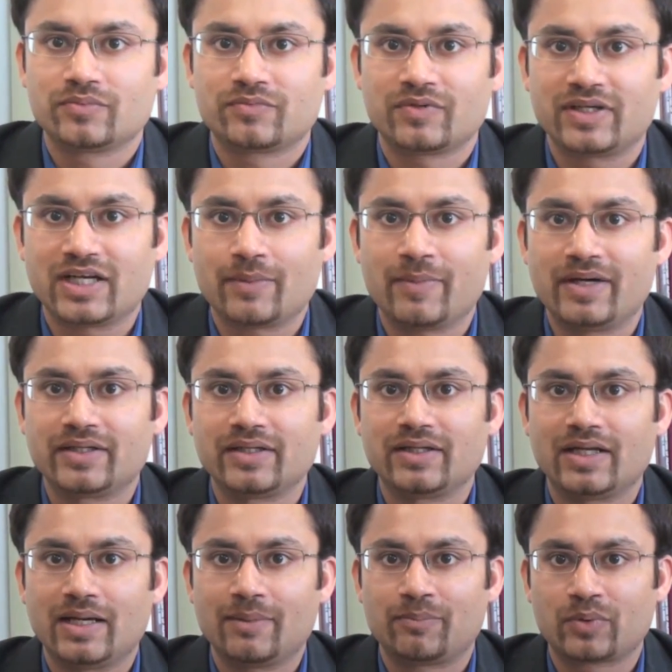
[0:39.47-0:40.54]
fundamental
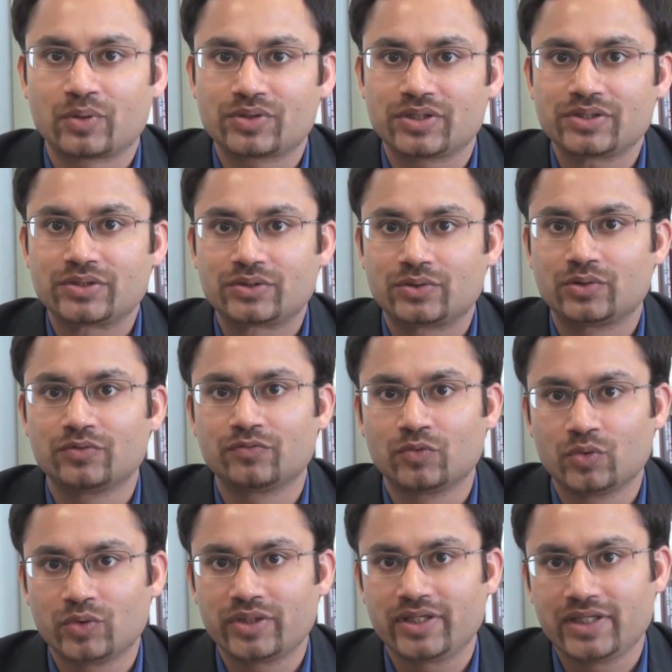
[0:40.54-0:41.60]
approaches to
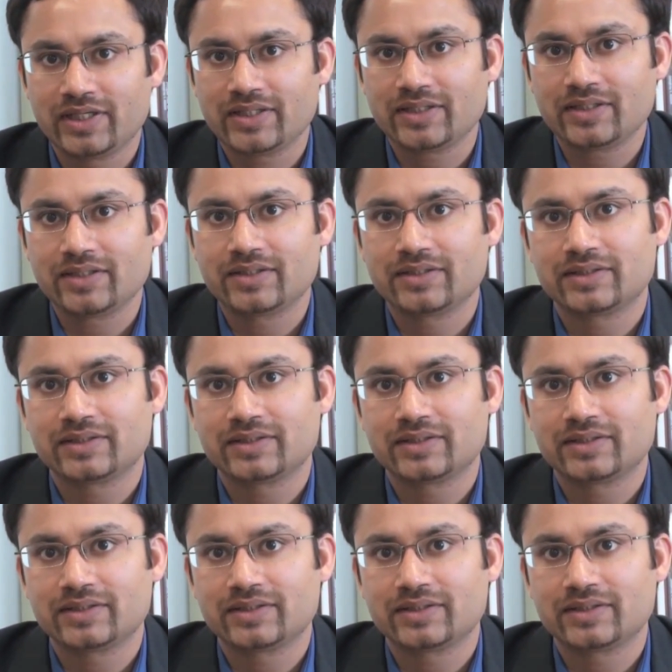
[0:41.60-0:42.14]
wound healing